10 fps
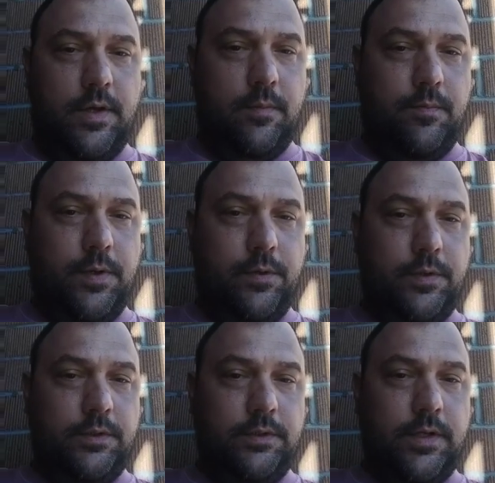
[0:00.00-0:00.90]

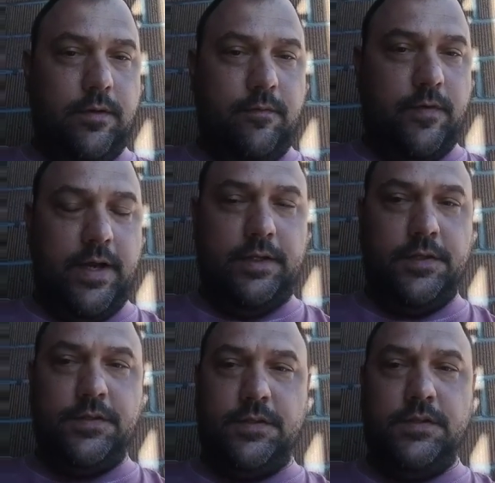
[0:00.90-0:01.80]
imperial
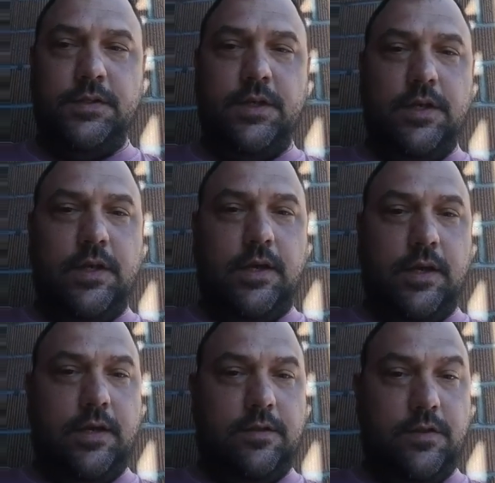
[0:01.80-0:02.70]
violence
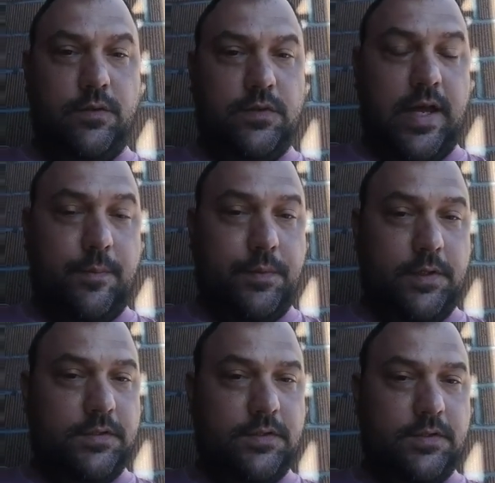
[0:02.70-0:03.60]
to stop
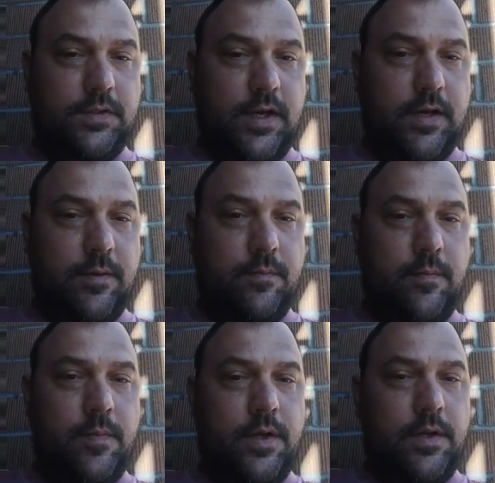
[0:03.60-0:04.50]
this
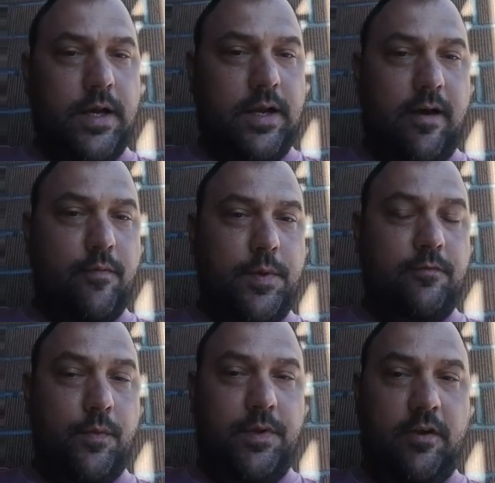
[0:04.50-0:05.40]

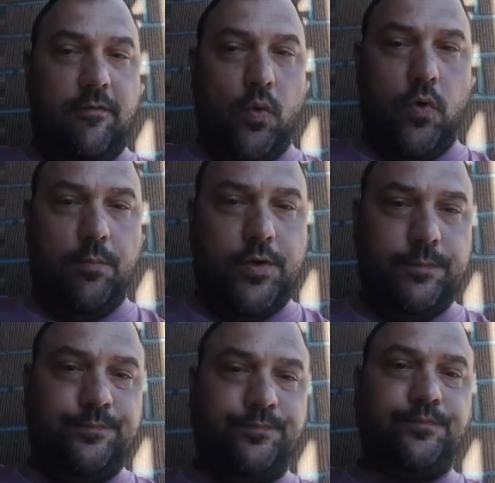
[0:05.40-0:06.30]
government from being formed,
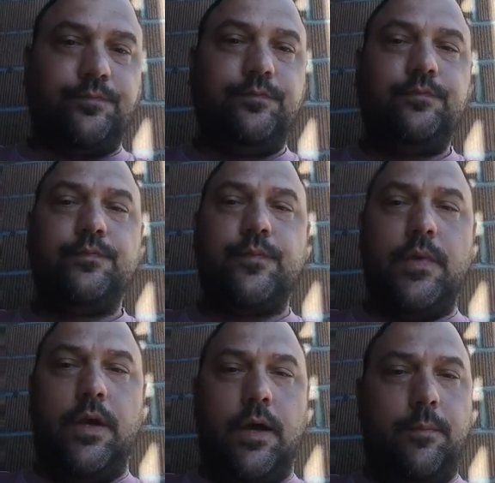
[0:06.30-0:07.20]

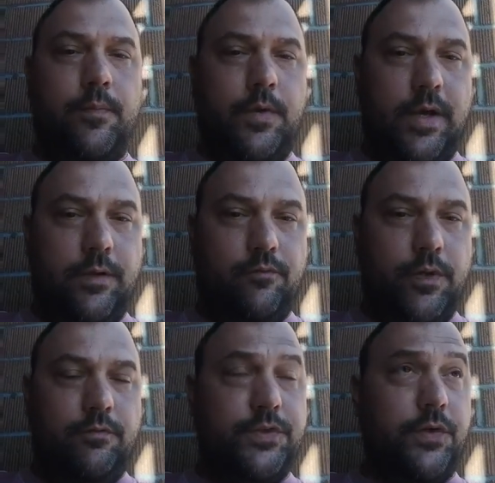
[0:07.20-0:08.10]

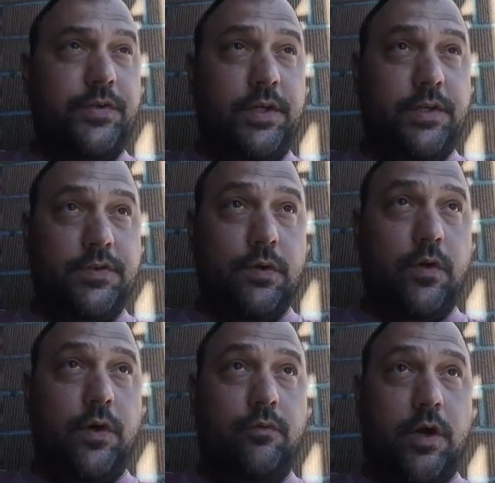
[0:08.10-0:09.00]
resulting in the
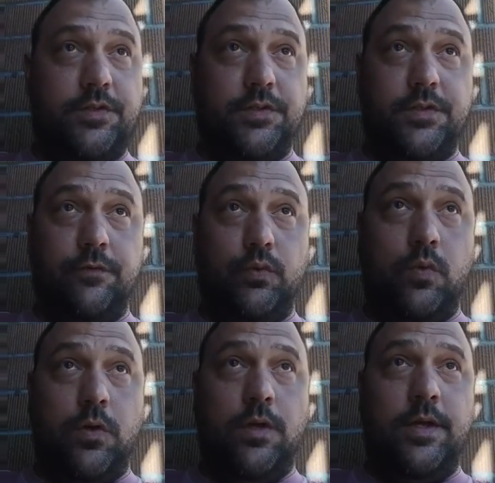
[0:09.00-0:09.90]
so-called Russian Civil
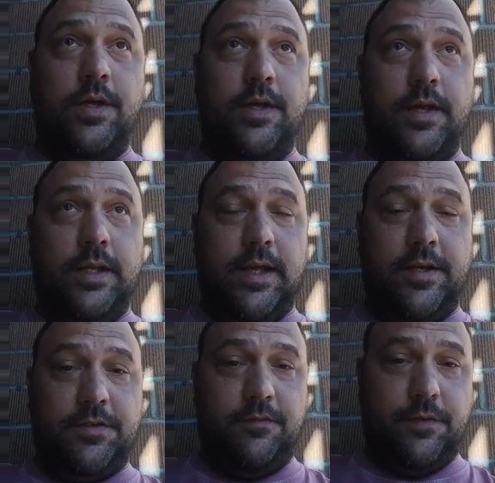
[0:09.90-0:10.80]
War that
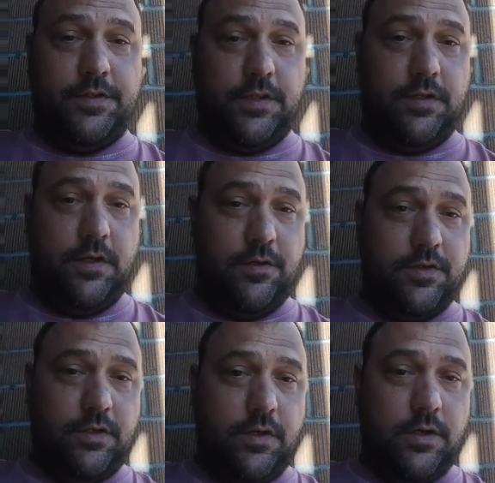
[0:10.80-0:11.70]
lasted for 6
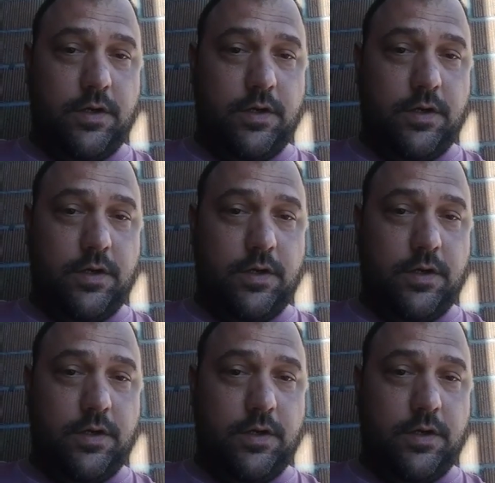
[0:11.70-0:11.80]
years and